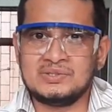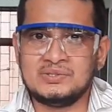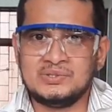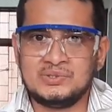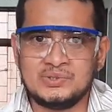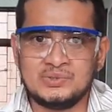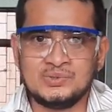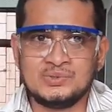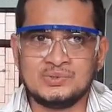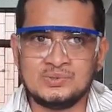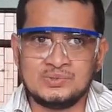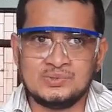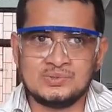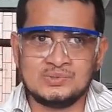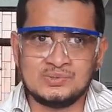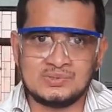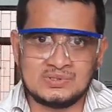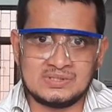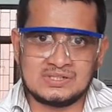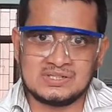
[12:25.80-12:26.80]

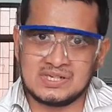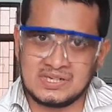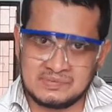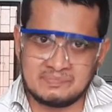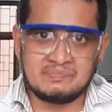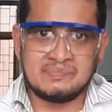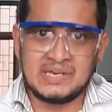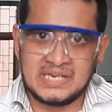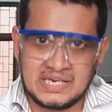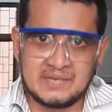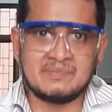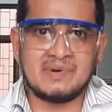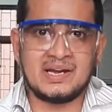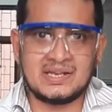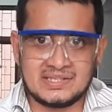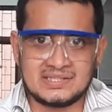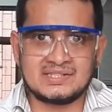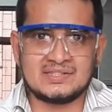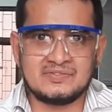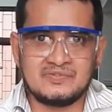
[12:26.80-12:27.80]
to
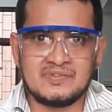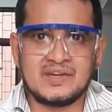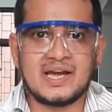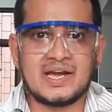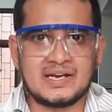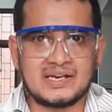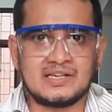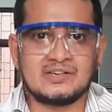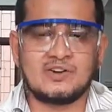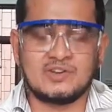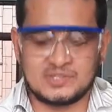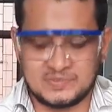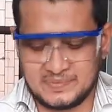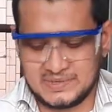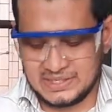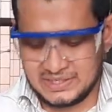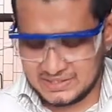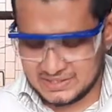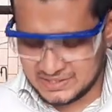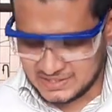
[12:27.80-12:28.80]
minimize wearing
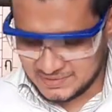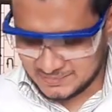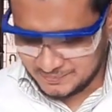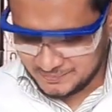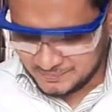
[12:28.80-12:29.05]
cosmetics.